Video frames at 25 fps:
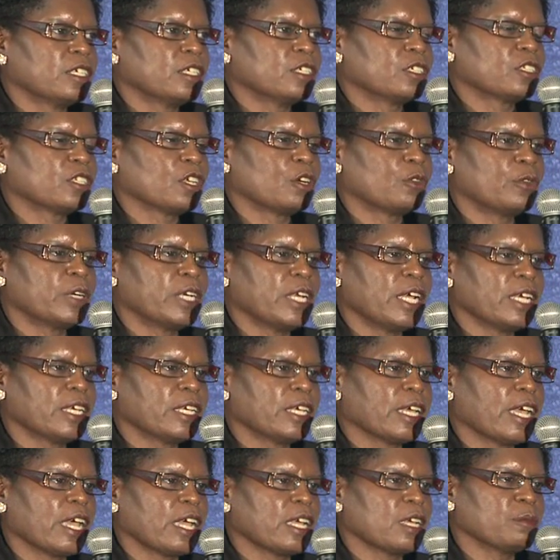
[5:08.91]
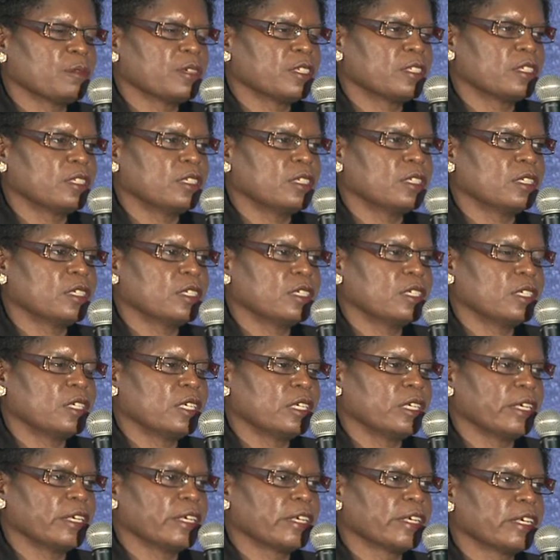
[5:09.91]
So when they came
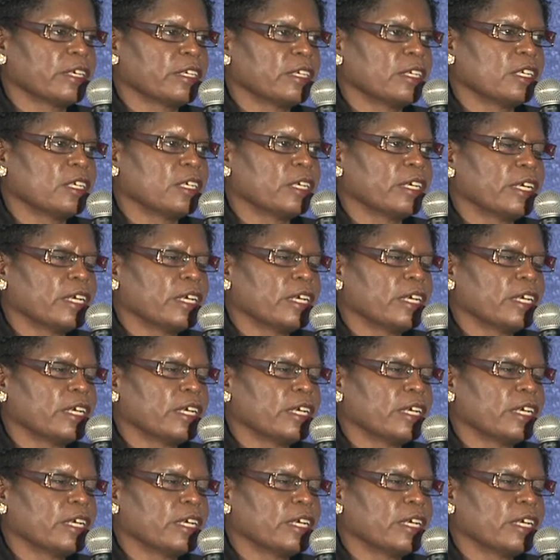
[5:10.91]
in,